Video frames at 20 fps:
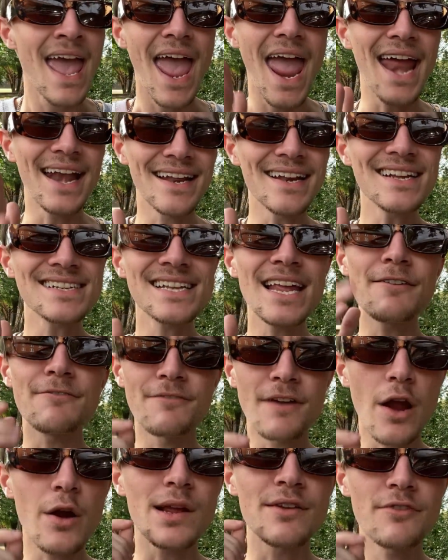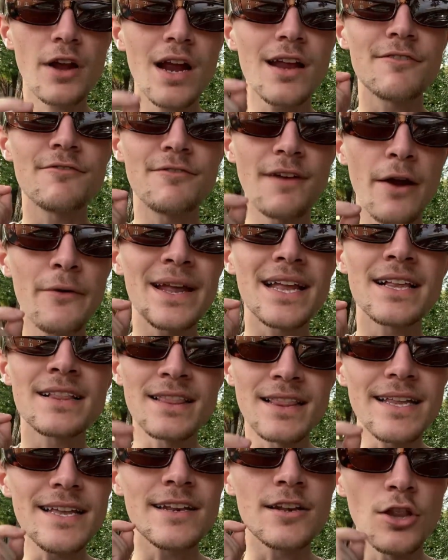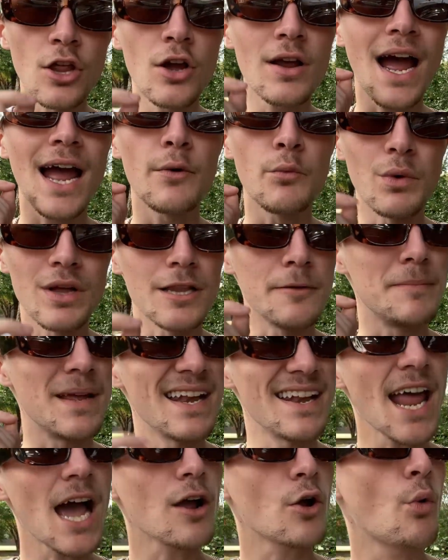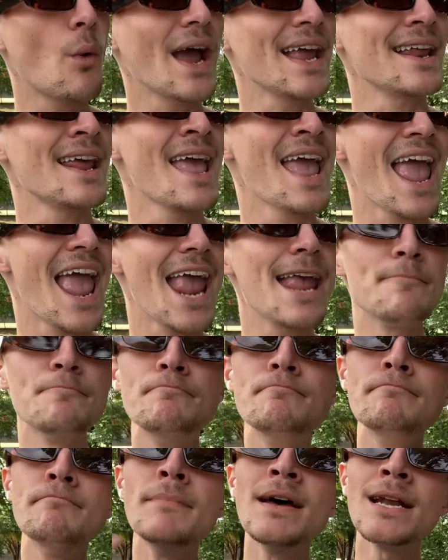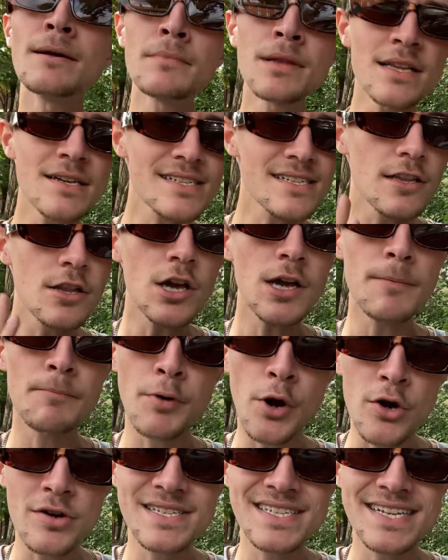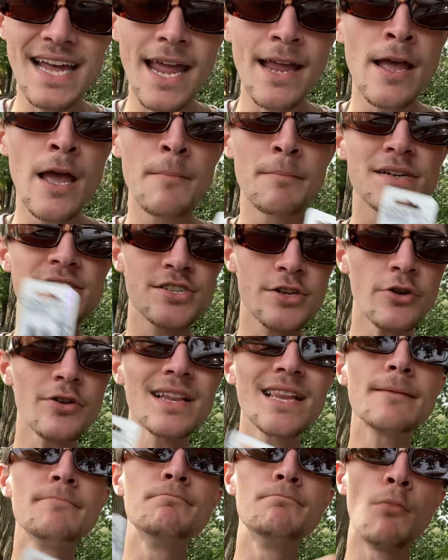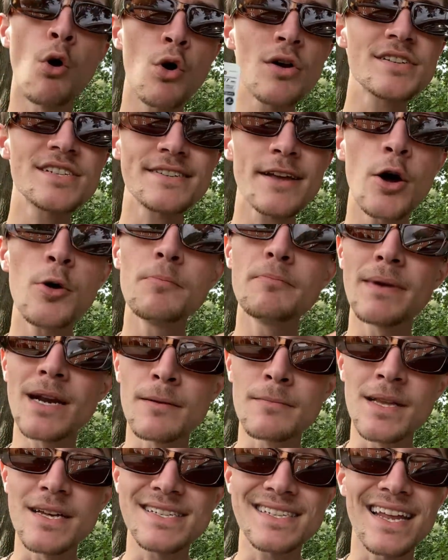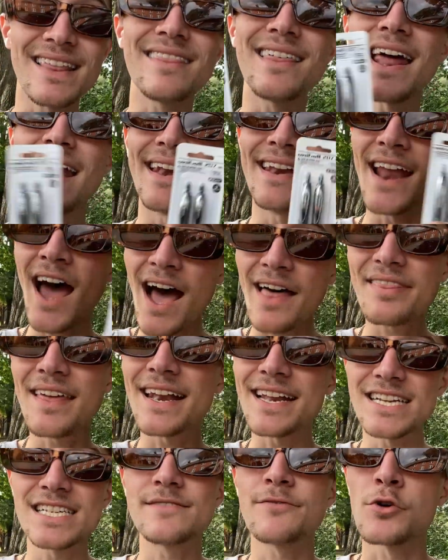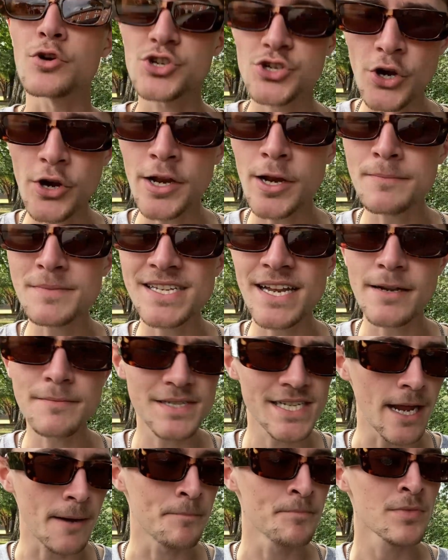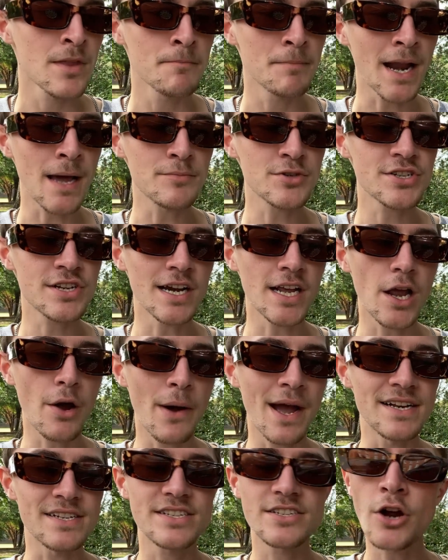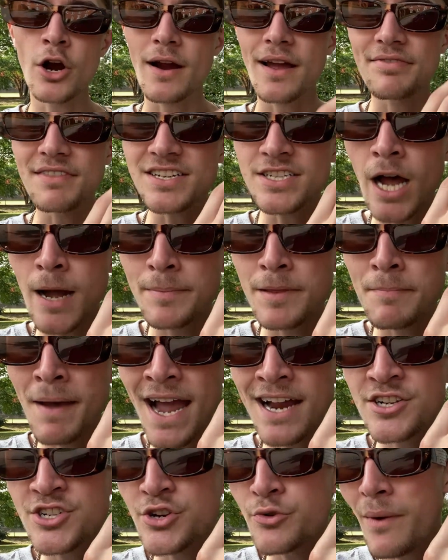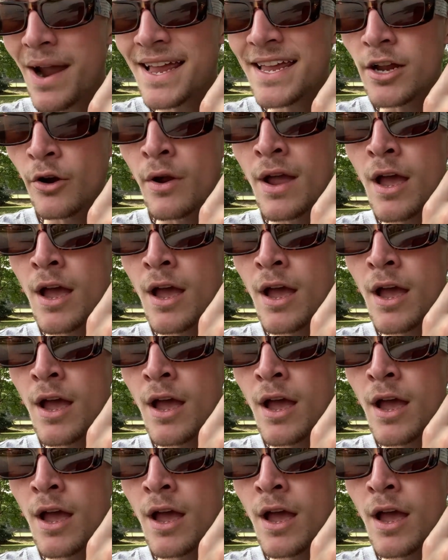And it is a very, very, very clean look, I will admit. Not quite a minimalist look per se, but certainly more so minimalist than not, that is for sure, you know what I'm saying? But I'm just gonna go ahead and start at the top of the packaging right here